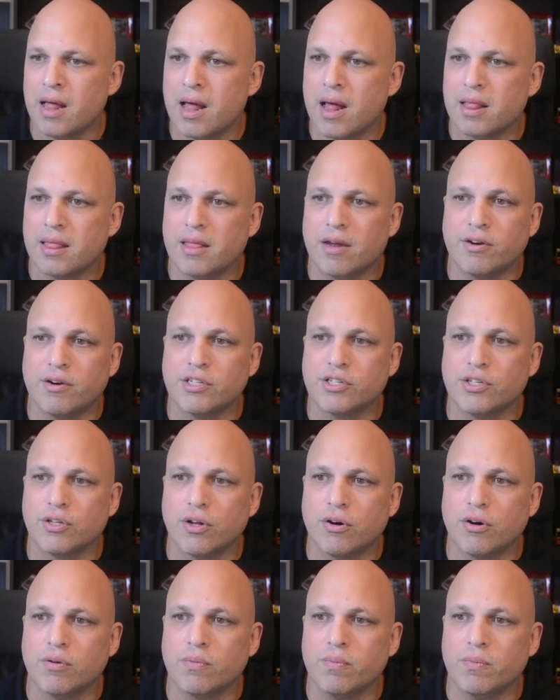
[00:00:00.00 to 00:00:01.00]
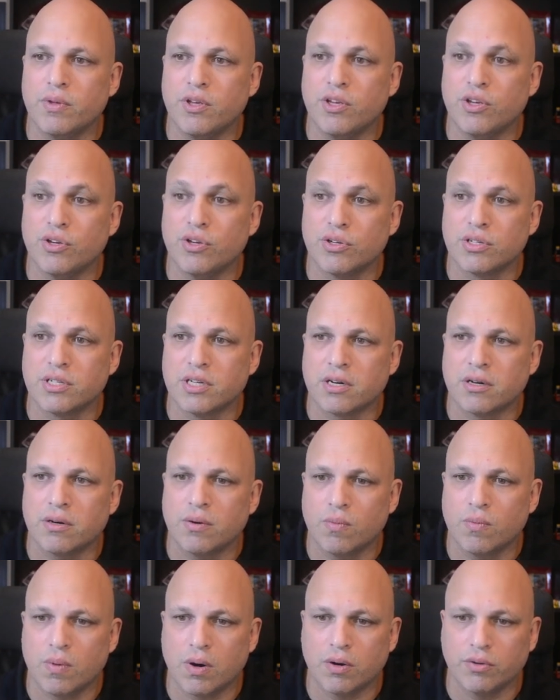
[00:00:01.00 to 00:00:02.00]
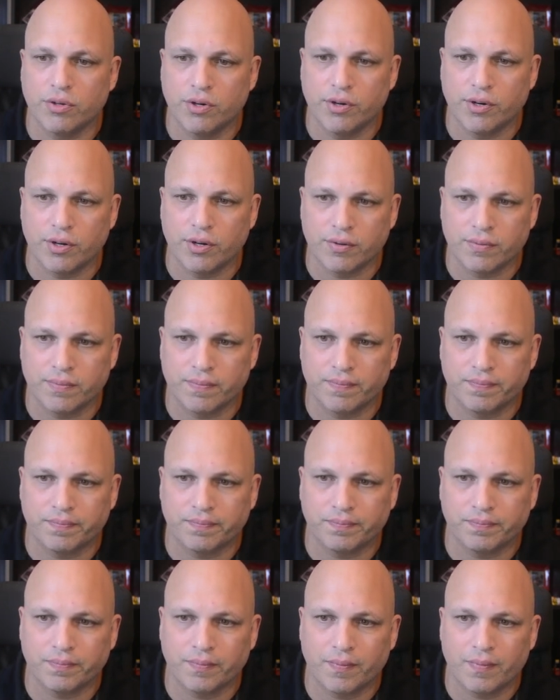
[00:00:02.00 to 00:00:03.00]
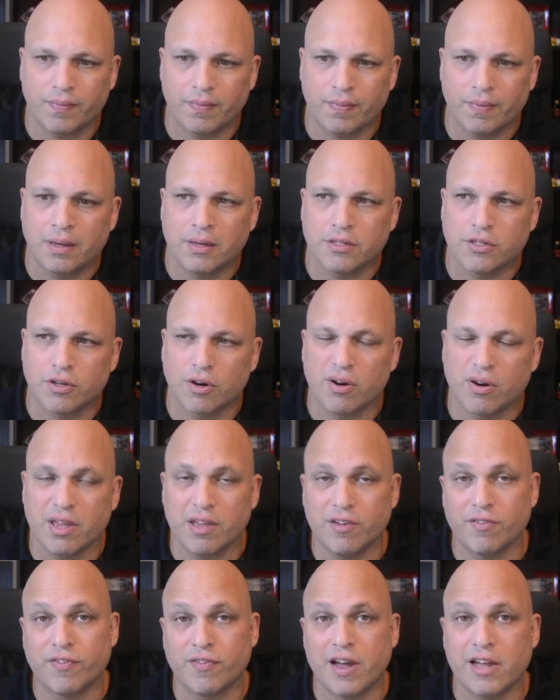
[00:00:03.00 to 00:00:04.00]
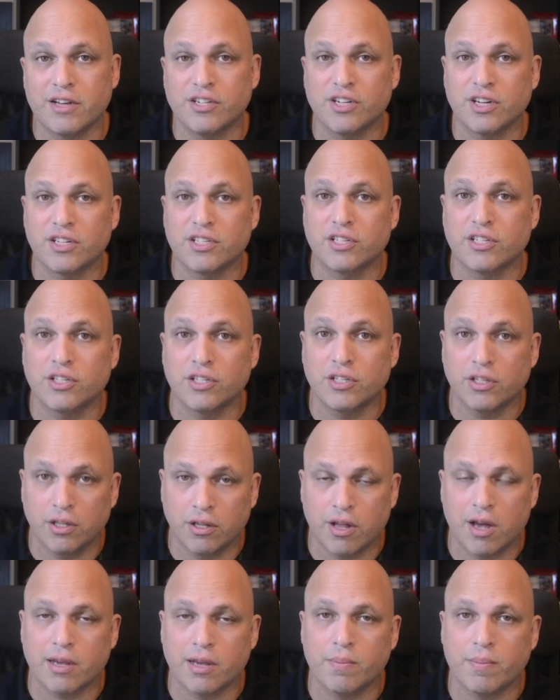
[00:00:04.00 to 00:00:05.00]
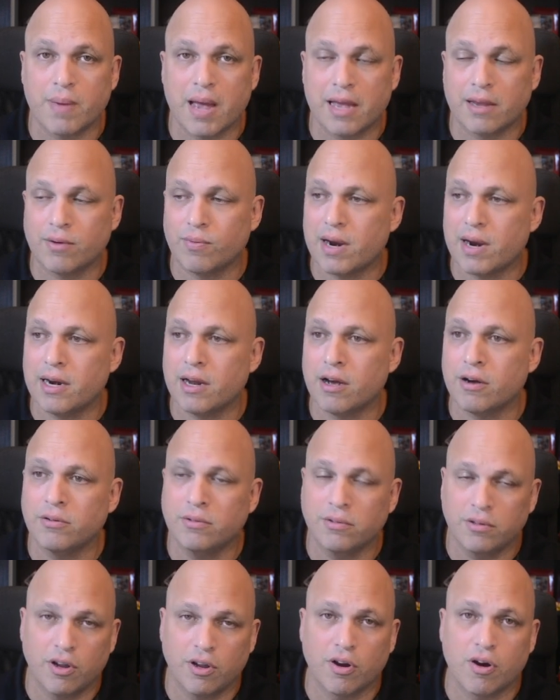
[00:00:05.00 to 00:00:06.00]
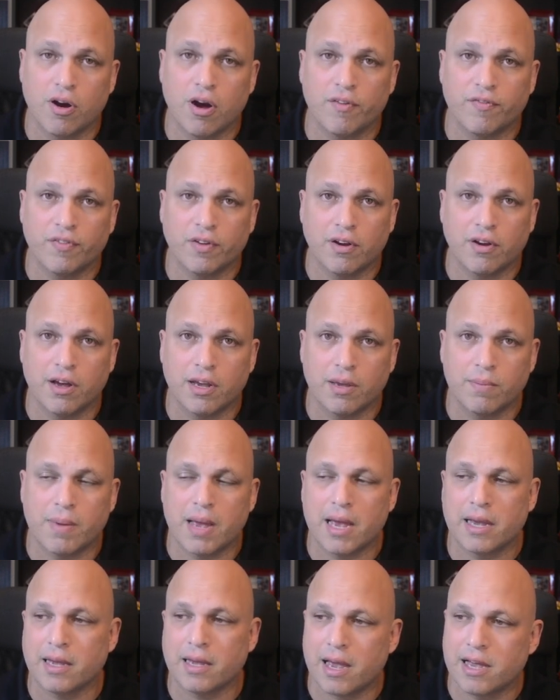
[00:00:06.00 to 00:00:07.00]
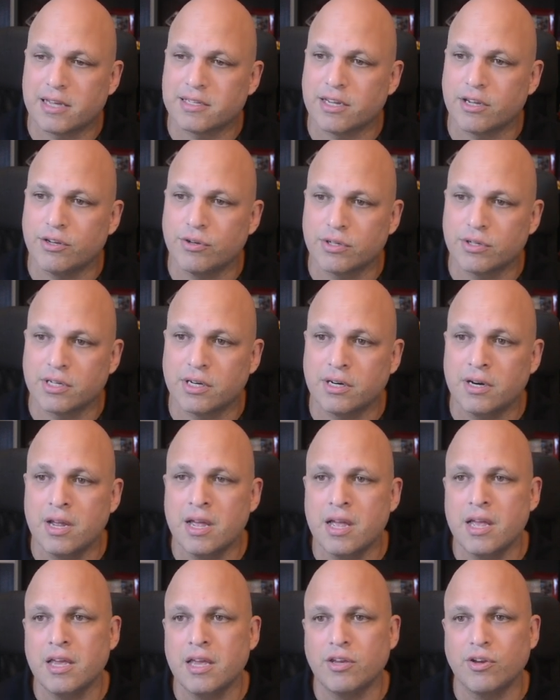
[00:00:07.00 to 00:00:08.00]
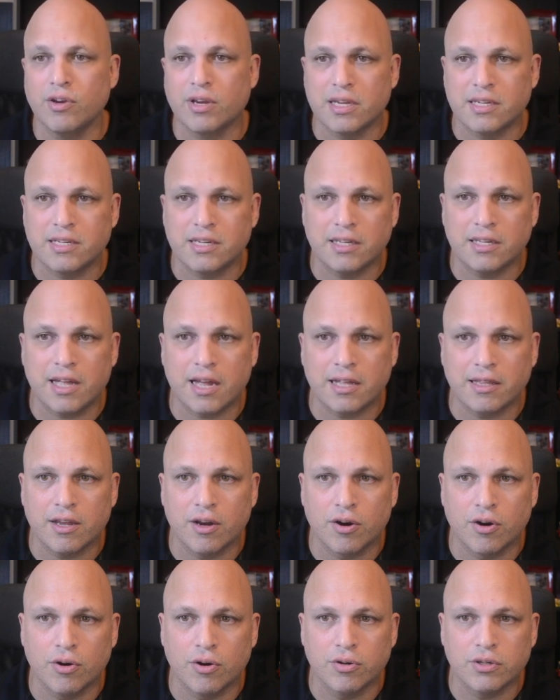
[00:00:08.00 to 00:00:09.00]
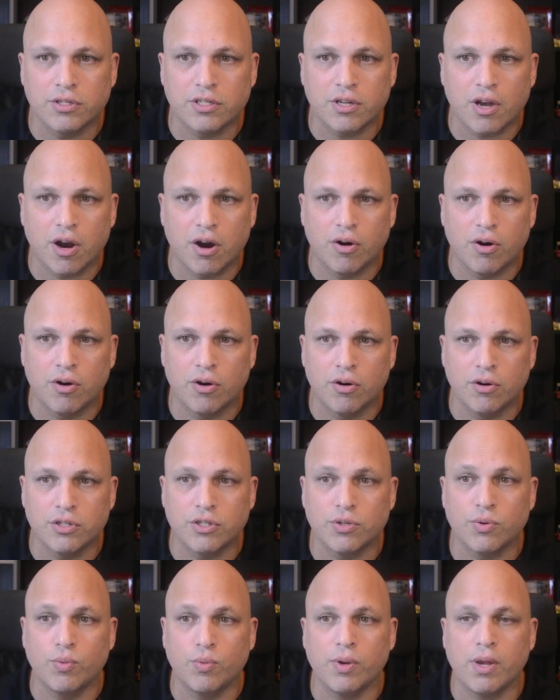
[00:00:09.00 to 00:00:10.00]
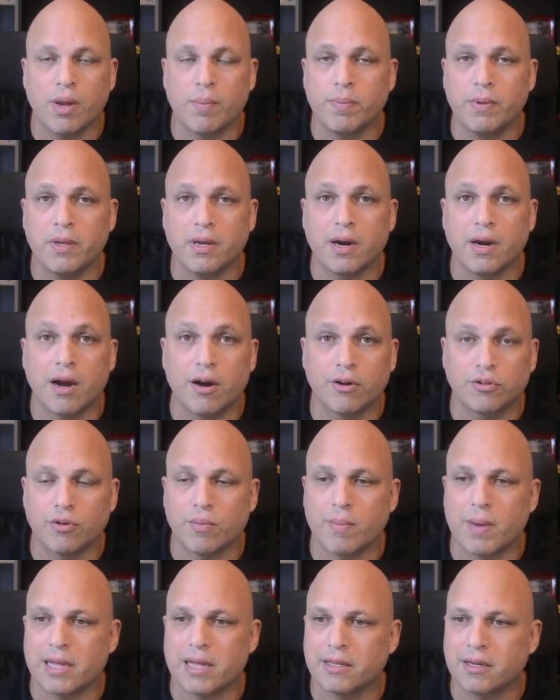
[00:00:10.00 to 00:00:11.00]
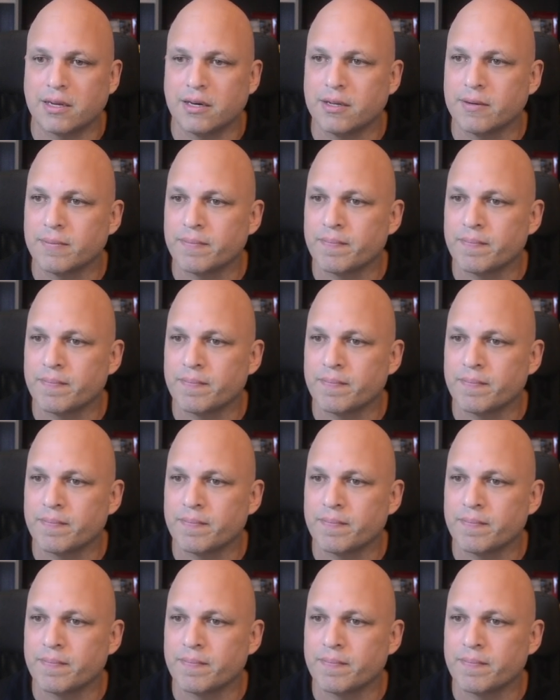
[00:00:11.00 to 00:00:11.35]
There is no user Waldurio. So if I just log in back right now, log off and log in back as a user, you can see that the host, all hosts will appear automatically.